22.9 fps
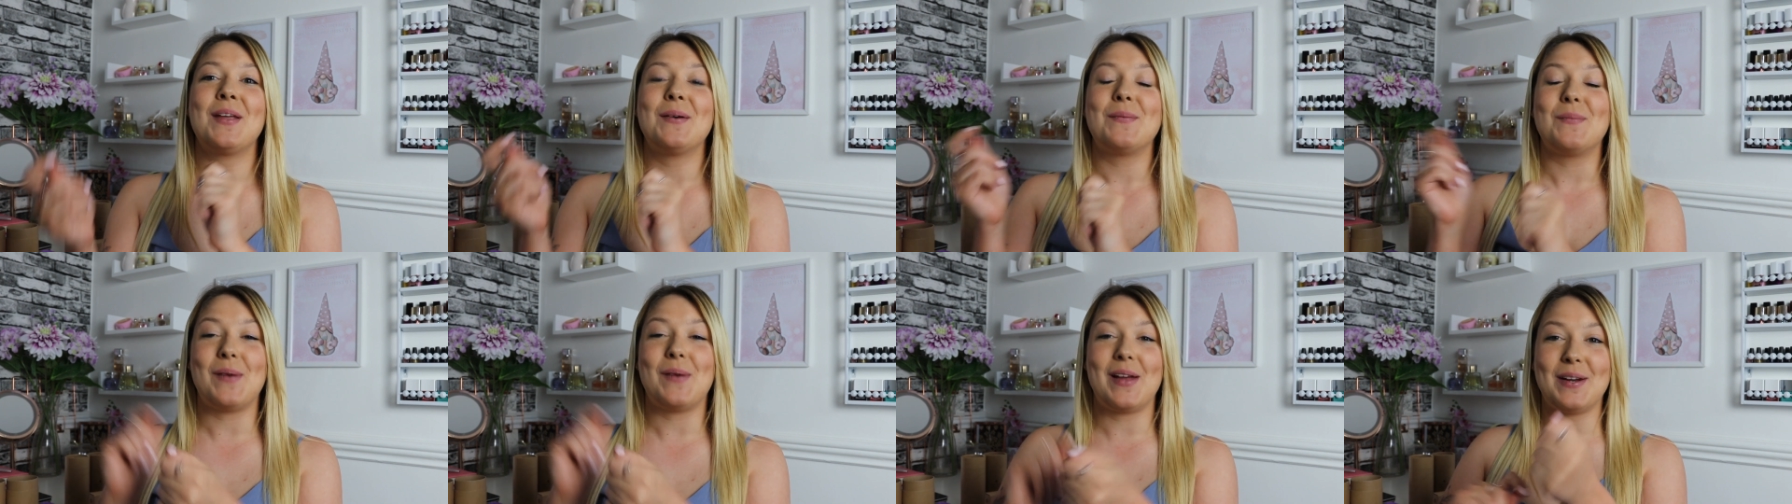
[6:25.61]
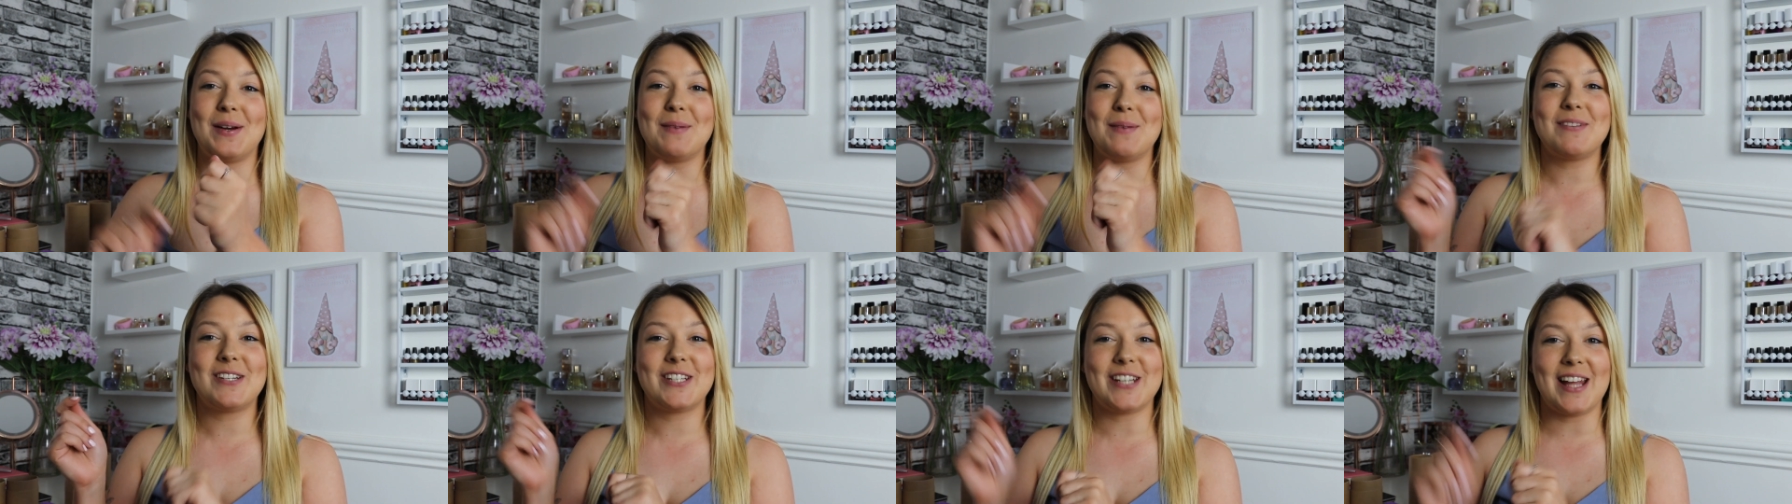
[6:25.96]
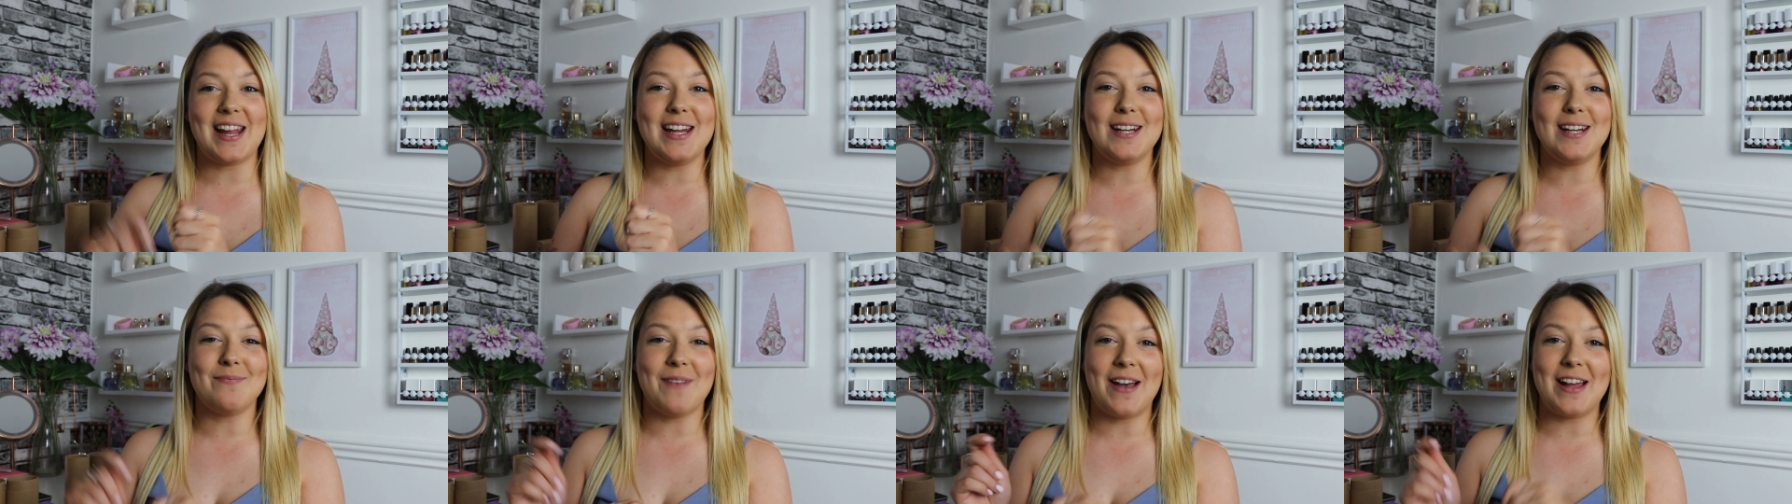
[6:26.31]
when I'm
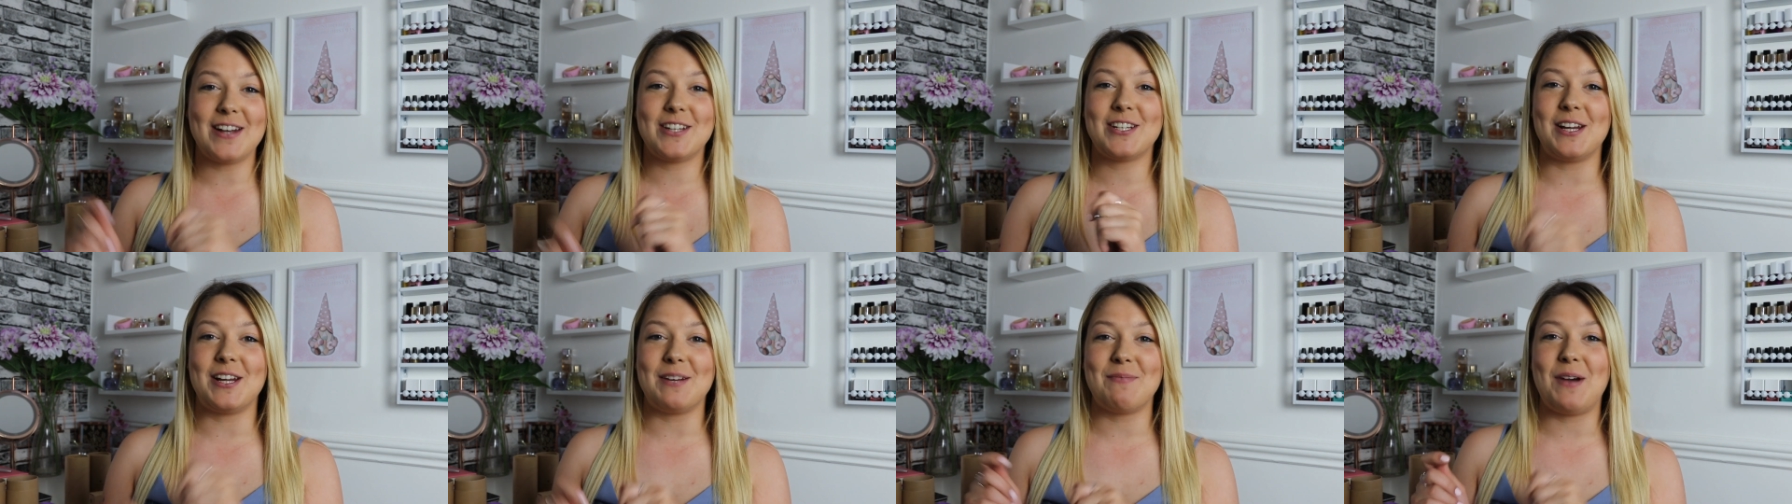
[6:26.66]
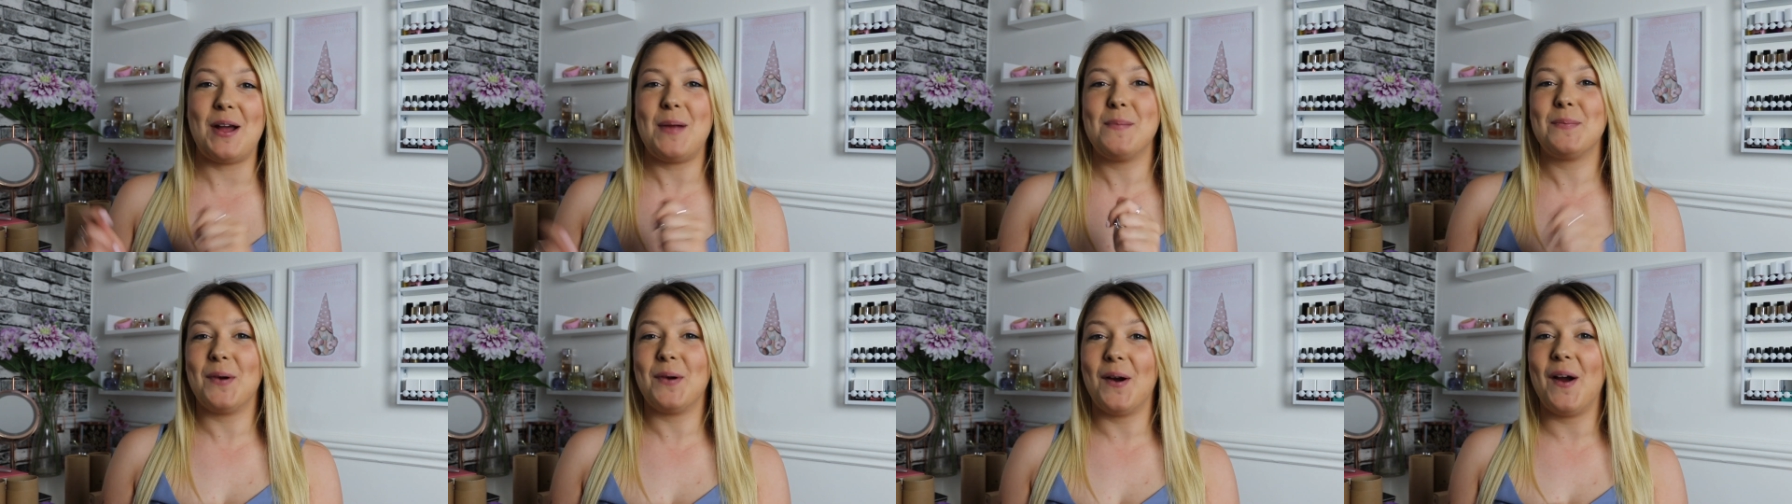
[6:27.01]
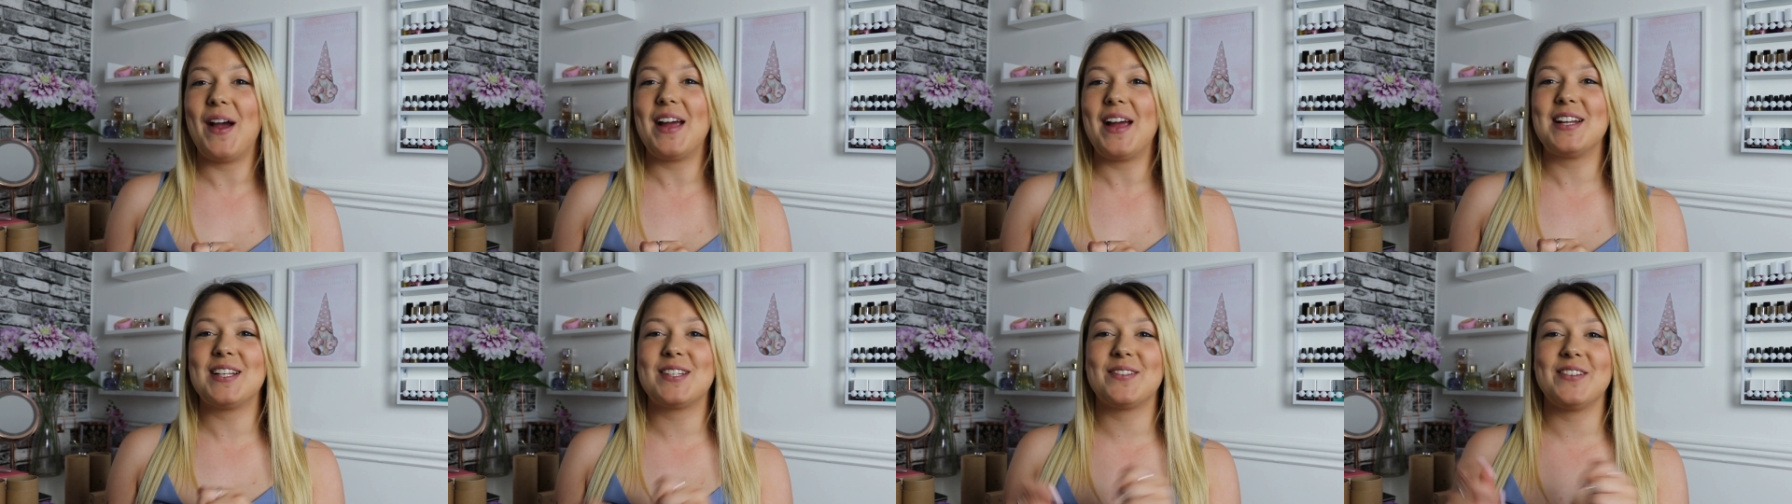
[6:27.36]
shade matching my
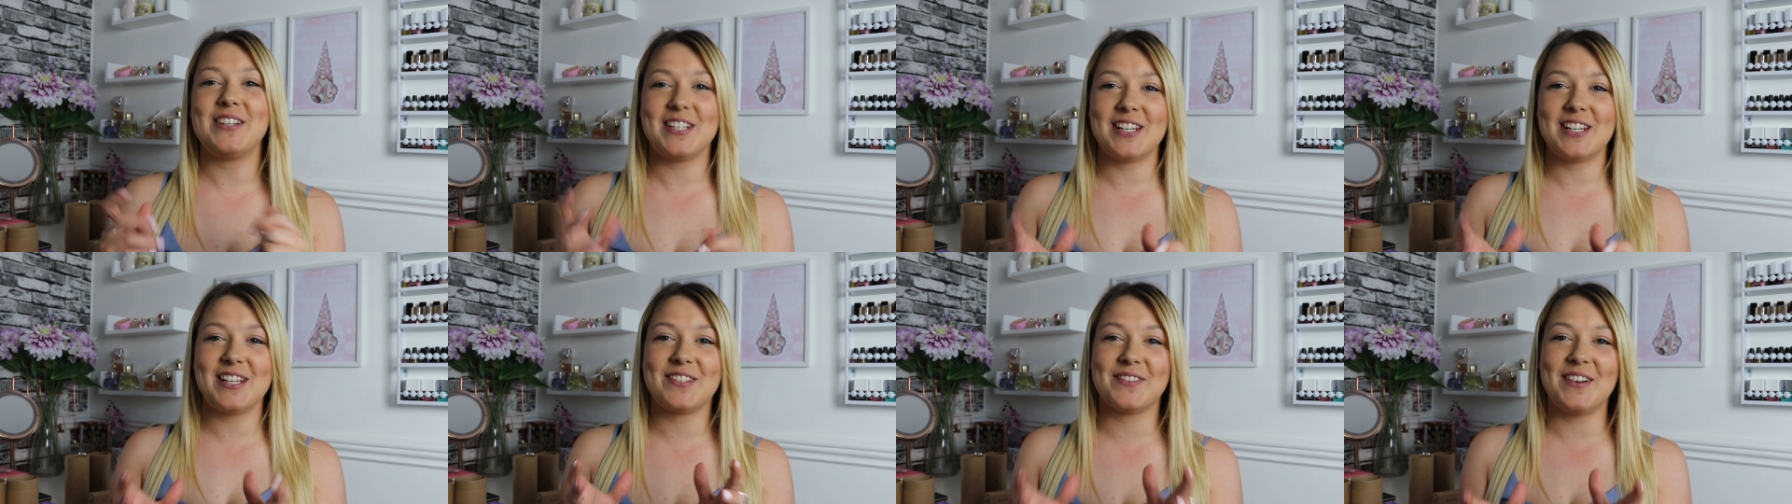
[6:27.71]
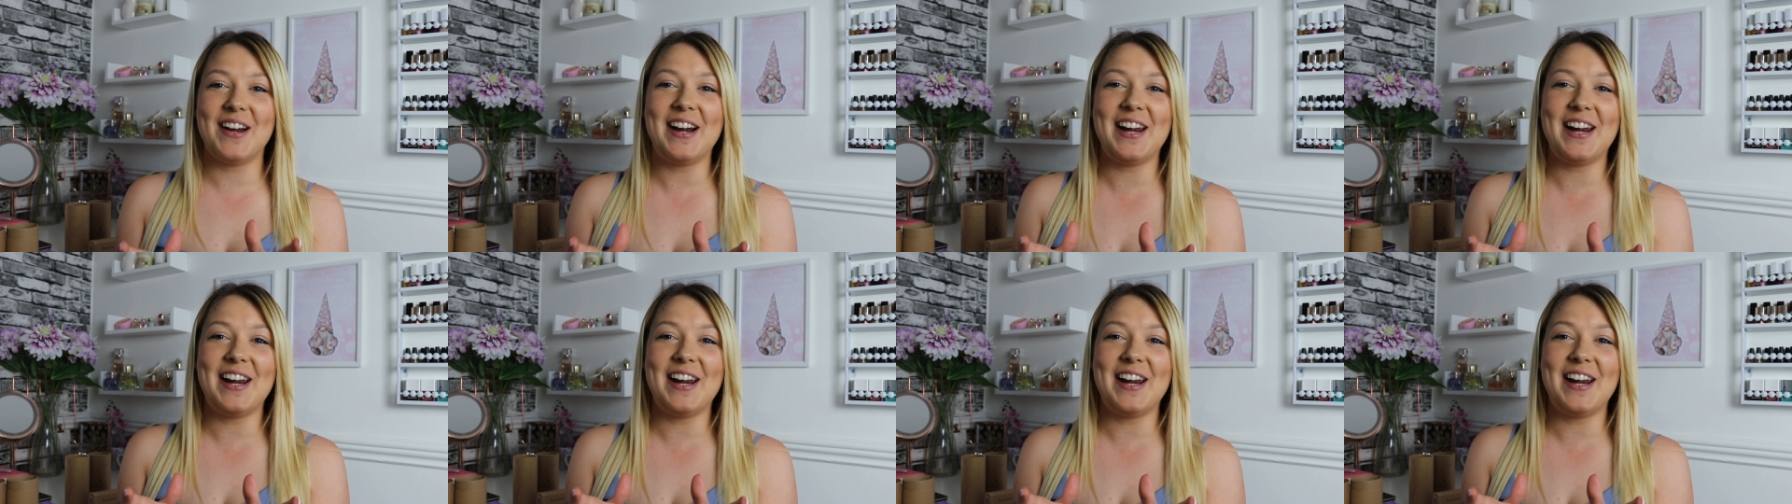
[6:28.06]
brides, which is